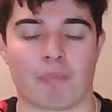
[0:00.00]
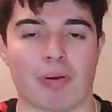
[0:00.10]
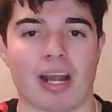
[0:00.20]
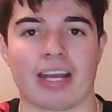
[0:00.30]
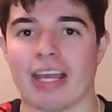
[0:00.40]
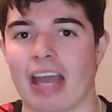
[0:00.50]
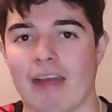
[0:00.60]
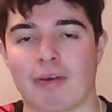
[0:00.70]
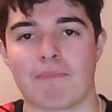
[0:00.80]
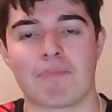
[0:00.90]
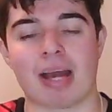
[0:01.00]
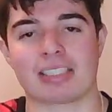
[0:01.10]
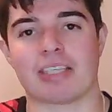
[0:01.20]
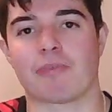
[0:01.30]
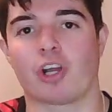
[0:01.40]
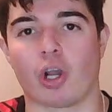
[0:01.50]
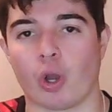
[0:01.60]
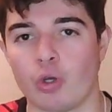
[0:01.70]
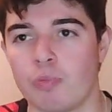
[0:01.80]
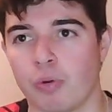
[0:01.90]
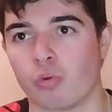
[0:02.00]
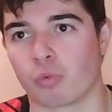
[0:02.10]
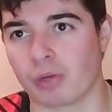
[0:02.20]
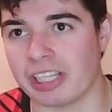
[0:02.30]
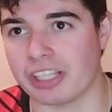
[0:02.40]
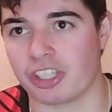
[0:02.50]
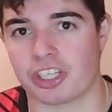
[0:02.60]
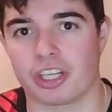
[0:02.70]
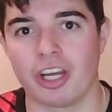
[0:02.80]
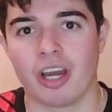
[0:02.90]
planet have a massive global reach,